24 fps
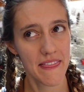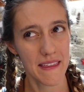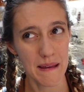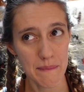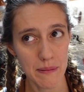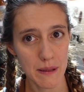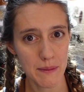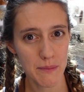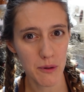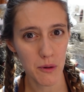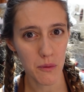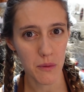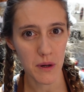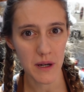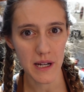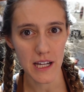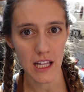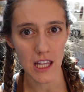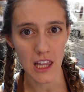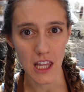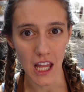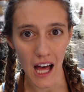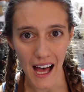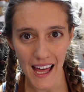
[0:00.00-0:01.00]
think people worry a
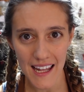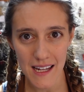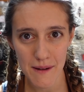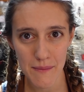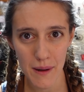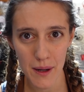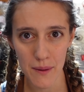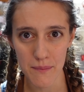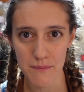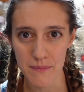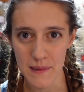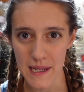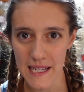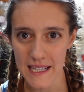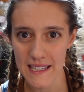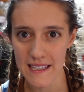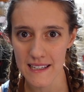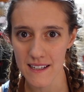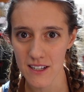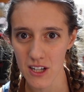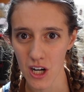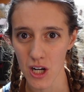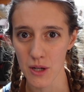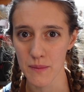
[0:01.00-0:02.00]
lot about
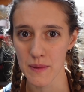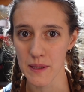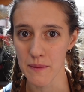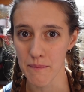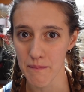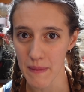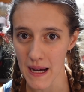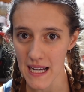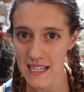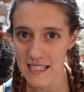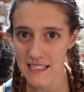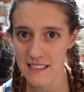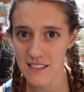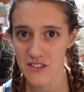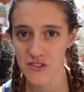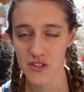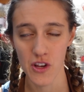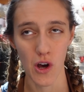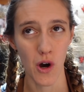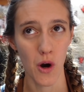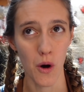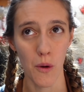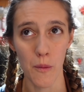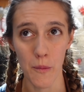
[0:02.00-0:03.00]
breaking carbon bikes,
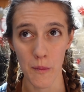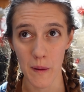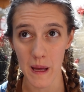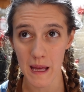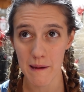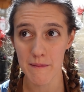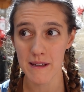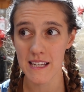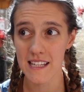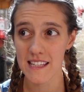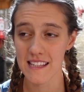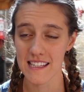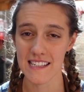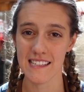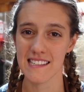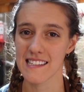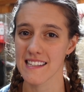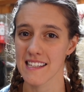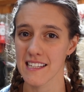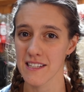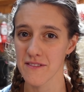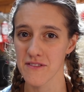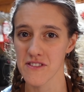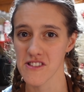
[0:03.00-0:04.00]
so maybe this
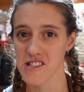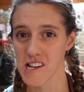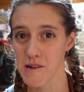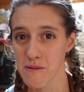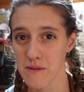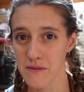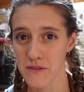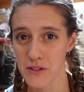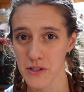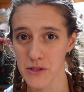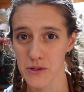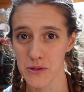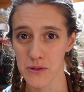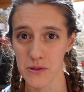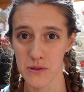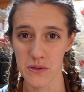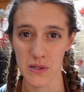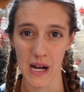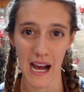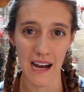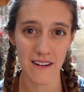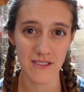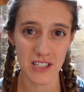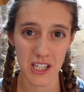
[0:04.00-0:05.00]
gives some of you who
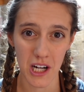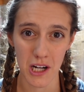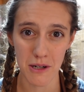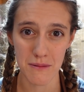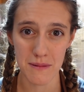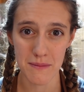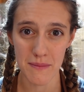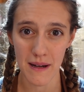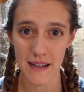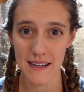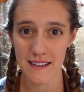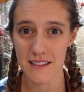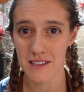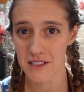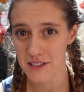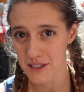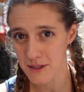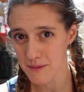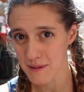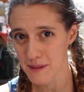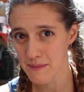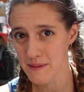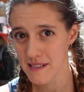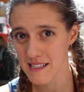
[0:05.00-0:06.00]
have a carbon bike a little
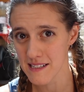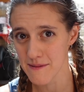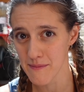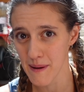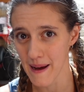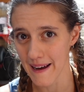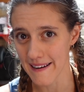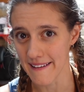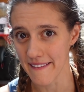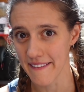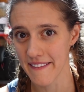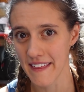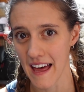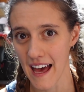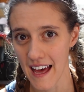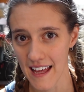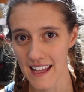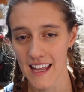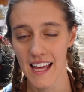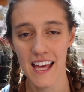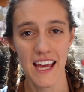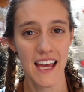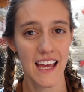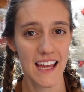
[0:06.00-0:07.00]
bit of peace of mind
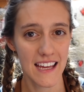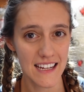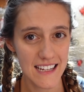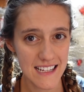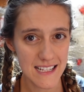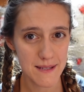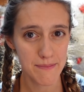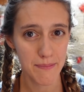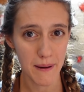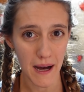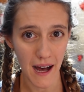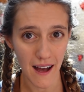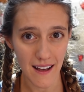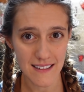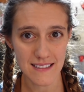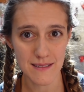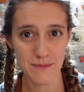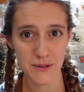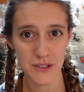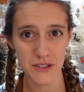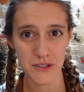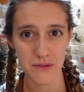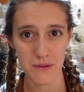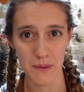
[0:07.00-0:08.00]
that it is
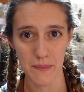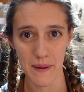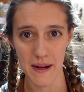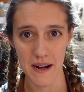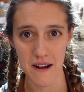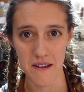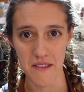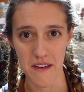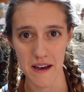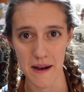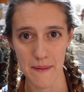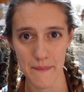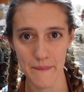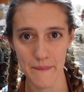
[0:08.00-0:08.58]
possible to repair them.